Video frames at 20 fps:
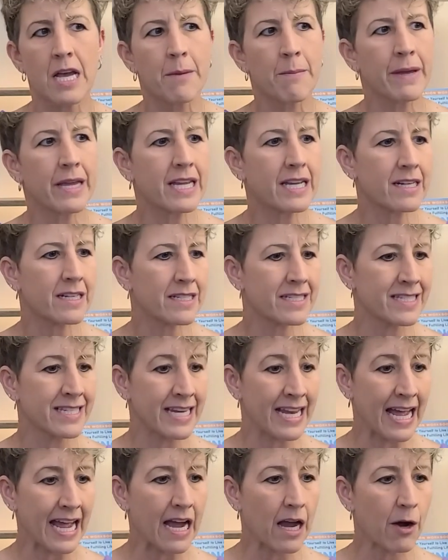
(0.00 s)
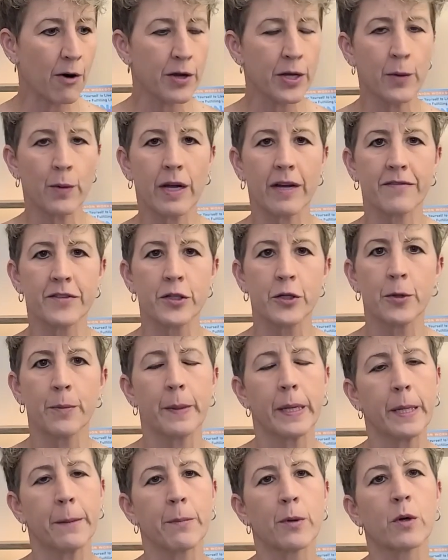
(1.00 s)
because now you have 2
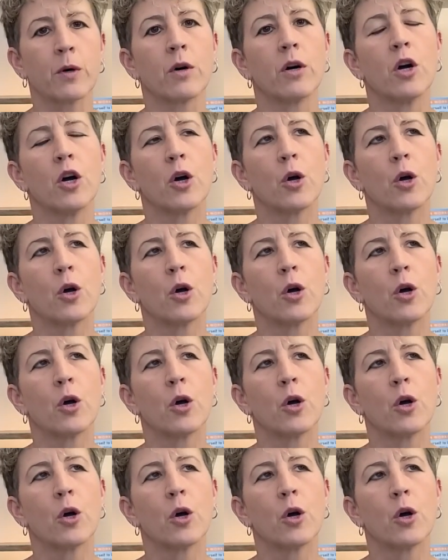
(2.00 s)
people